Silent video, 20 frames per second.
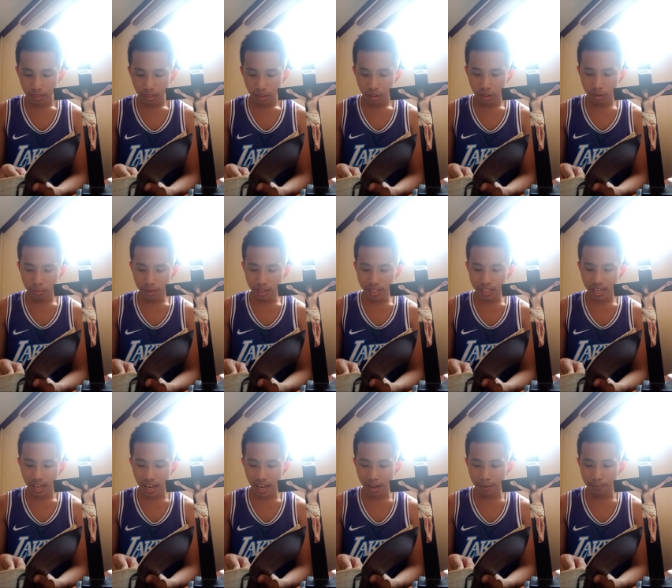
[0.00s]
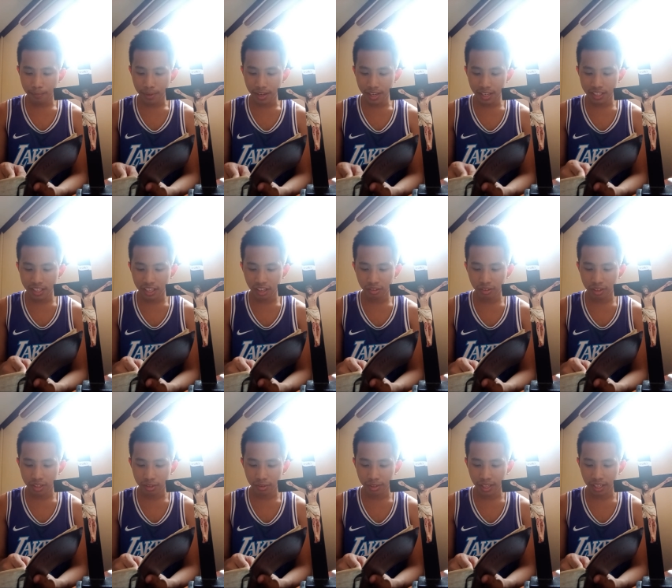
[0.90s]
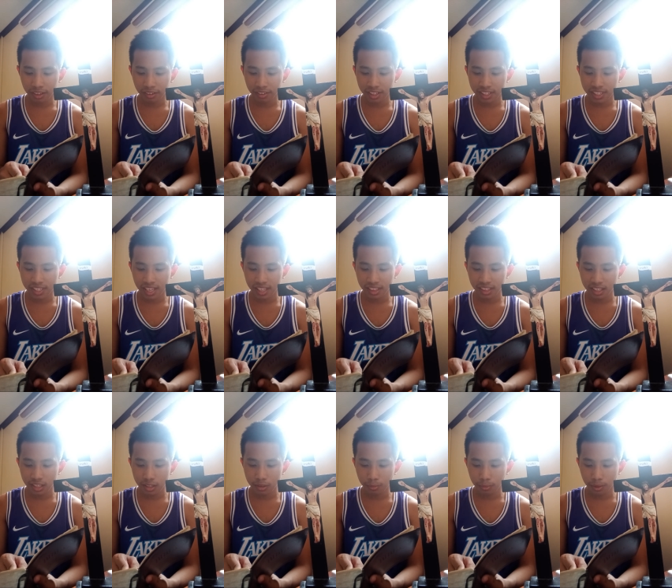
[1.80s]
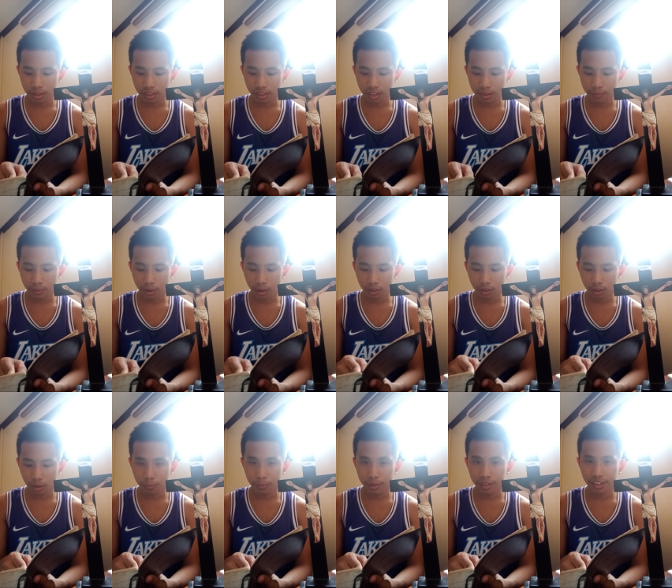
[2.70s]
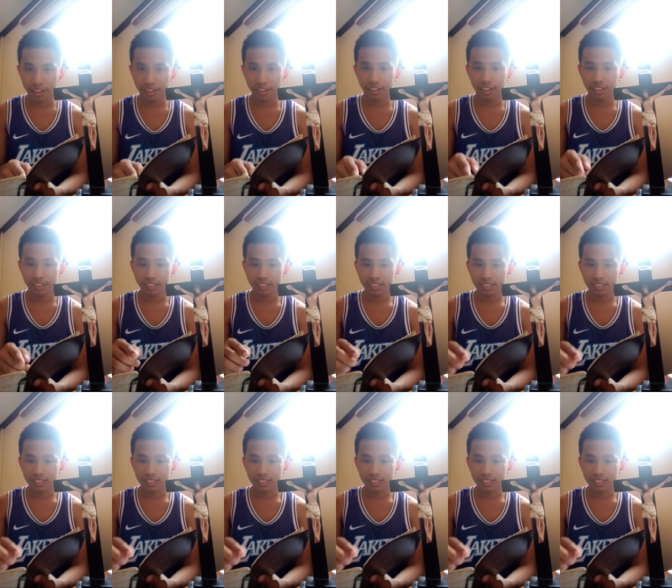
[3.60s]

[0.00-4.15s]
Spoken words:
You must have many children so that your descendants will live all over the earth.